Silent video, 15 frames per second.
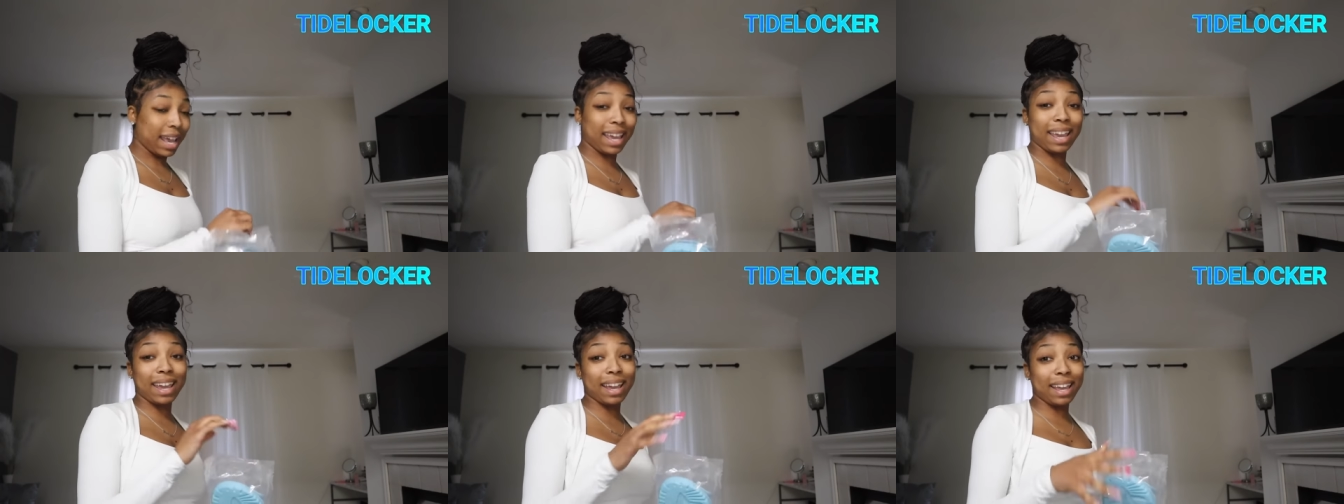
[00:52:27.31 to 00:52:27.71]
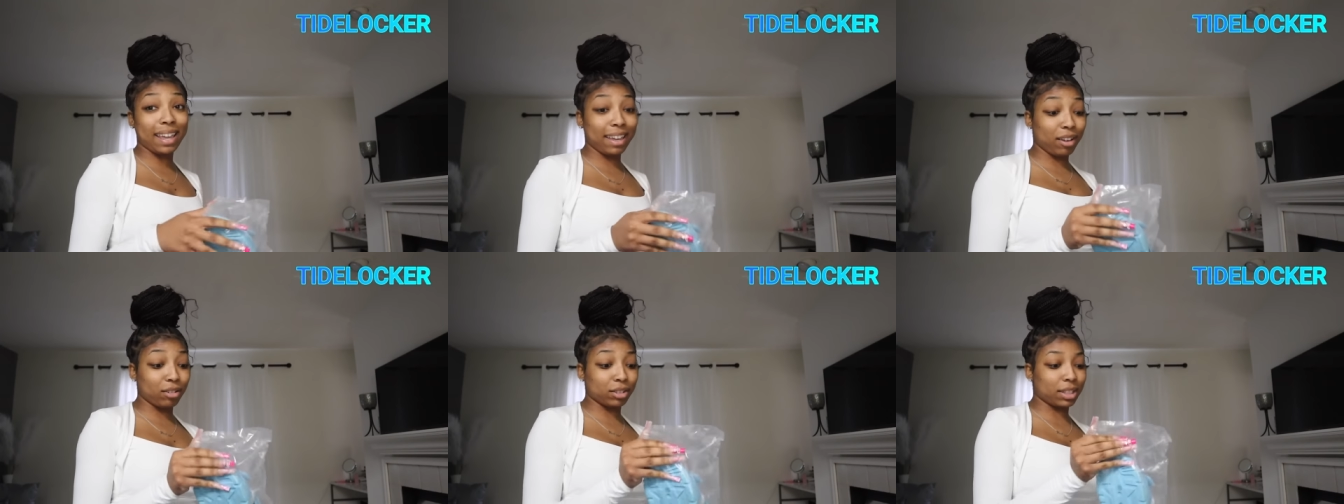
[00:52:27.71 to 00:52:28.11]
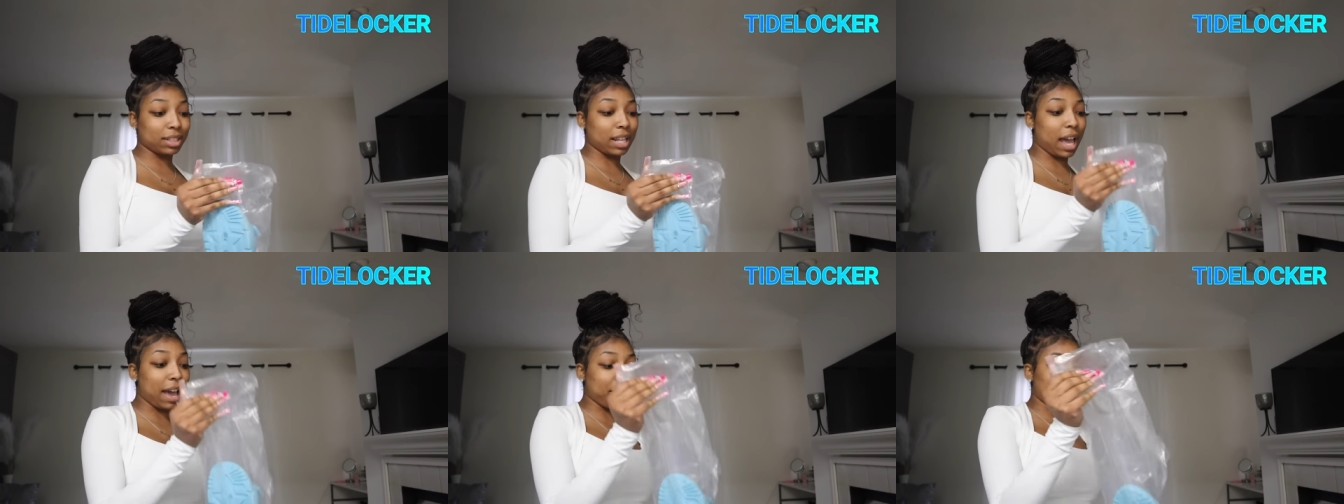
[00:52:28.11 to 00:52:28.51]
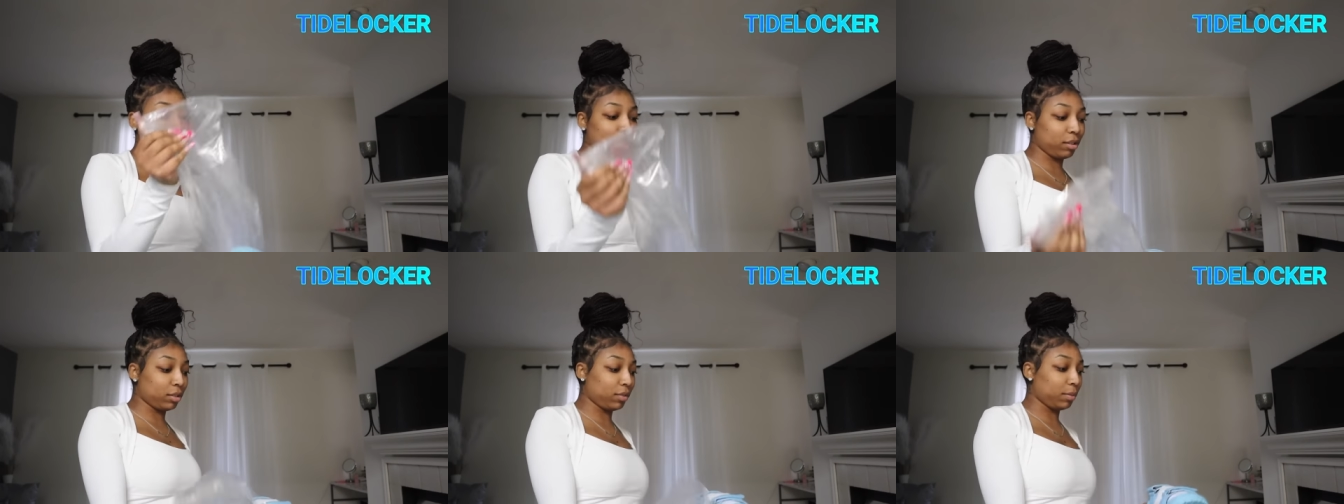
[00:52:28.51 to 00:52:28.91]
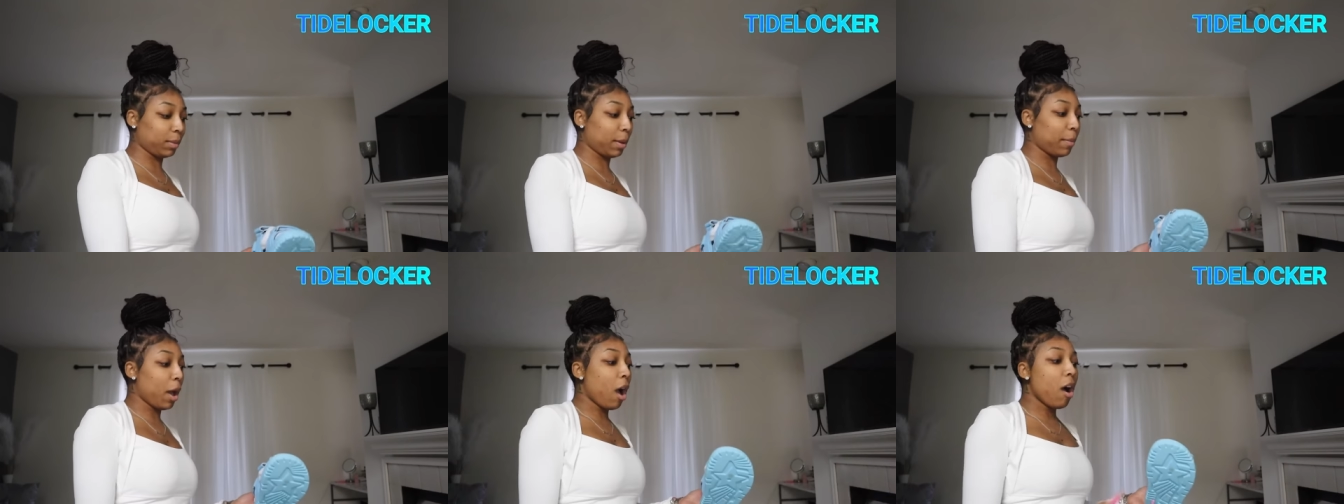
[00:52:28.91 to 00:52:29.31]
And heels, because I have heels from
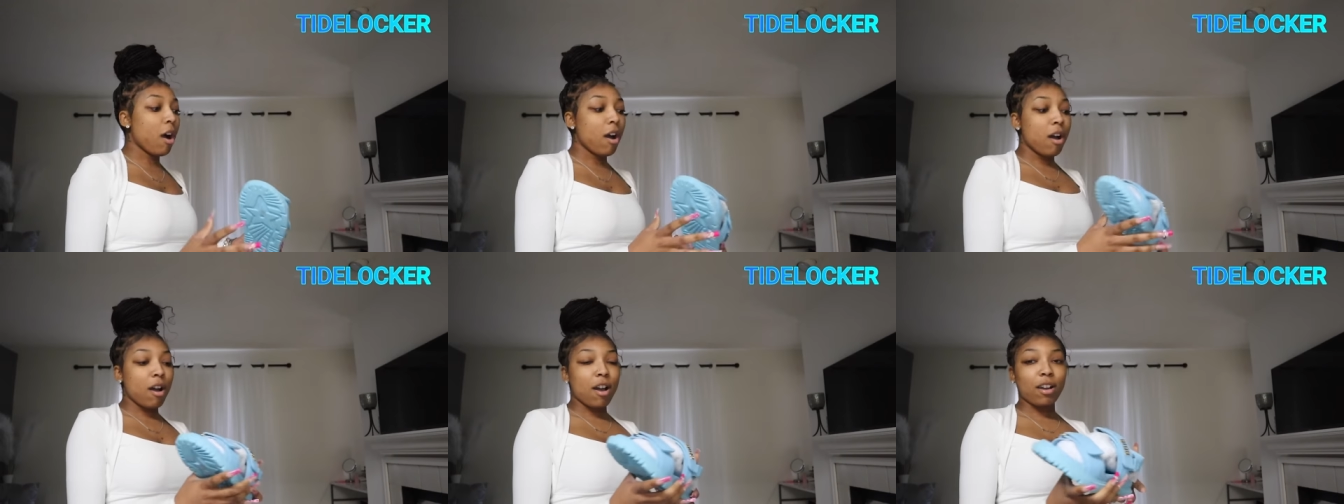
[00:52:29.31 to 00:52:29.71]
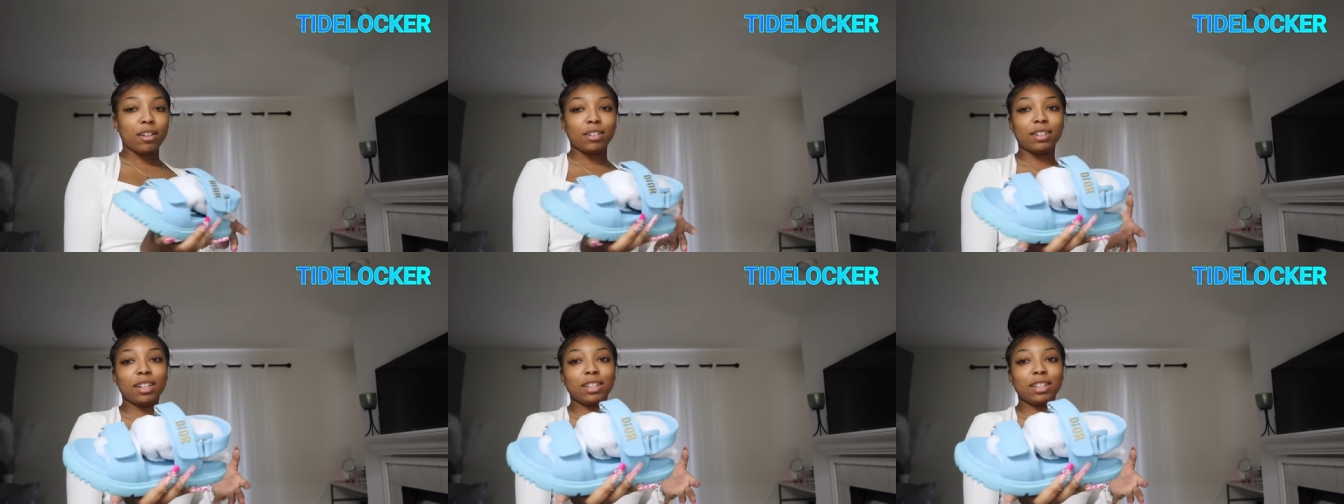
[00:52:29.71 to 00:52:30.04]
them.